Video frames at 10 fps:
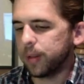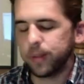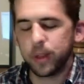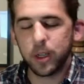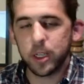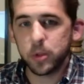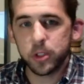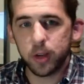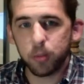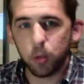customers
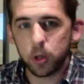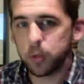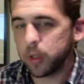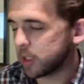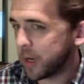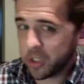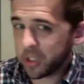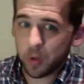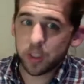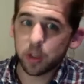that I've worked with, especially
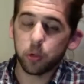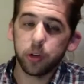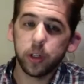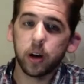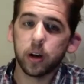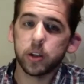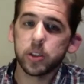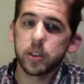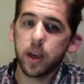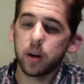ones at a really large
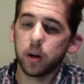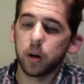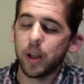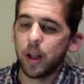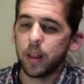scale